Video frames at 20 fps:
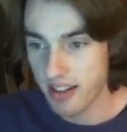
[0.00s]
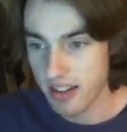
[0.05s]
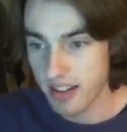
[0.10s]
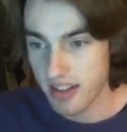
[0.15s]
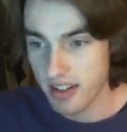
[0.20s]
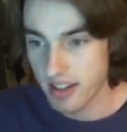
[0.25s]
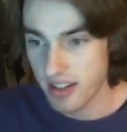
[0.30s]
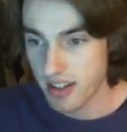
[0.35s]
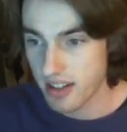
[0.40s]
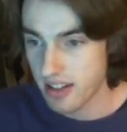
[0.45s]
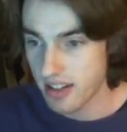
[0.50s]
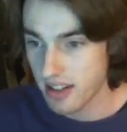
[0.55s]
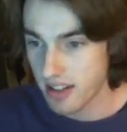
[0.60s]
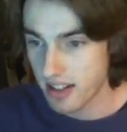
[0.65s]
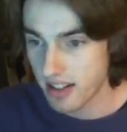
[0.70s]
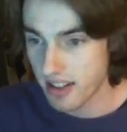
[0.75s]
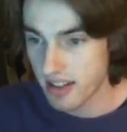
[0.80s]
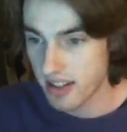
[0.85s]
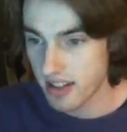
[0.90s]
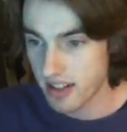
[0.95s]
It's
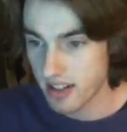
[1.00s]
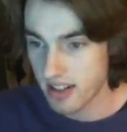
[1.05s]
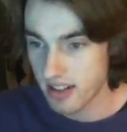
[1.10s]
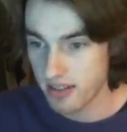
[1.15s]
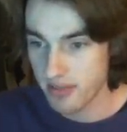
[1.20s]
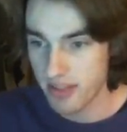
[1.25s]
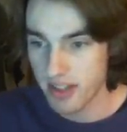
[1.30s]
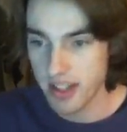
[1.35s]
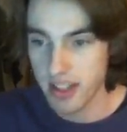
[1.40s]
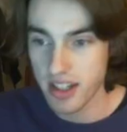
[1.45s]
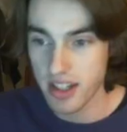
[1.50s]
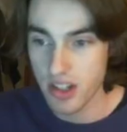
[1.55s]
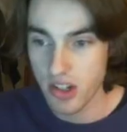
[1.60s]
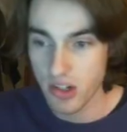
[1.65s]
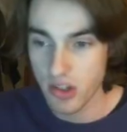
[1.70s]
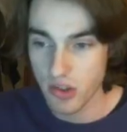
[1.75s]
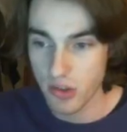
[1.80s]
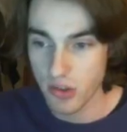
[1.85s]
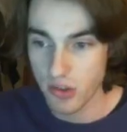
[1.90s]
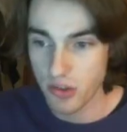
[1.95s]
a fairly
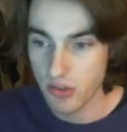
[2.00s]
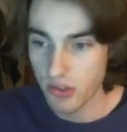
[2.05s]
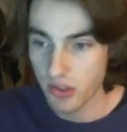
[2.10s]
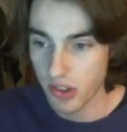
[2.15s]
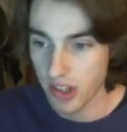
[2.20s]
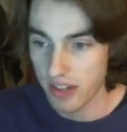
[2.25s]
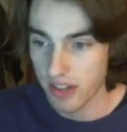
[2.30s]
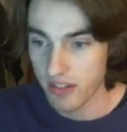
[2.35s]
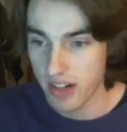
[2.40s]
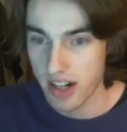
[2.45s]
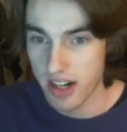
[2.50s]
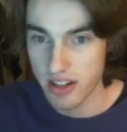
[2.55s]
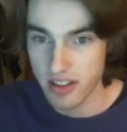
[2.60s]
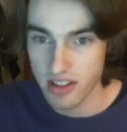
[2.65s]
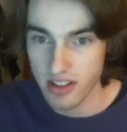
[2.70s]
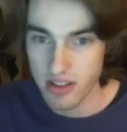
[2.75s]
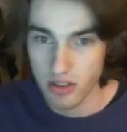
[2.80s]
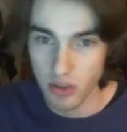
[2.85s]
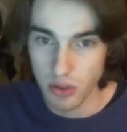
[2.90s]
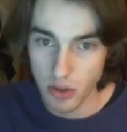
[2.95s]
neutral looking round. It
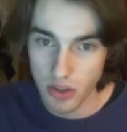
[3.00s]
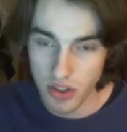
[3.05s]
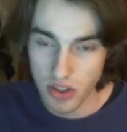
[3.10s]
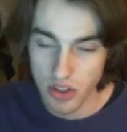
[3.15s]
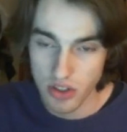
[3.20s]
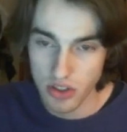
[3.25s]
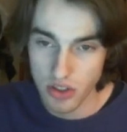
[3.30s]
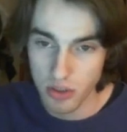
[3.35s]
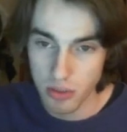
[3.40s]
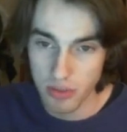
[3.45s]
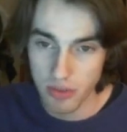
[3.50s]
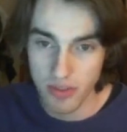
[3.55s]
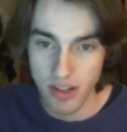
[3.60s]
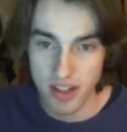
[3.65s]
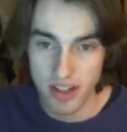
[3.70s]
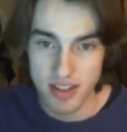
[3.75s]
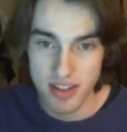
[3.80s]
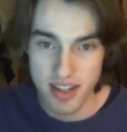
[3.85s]
doesn't look super far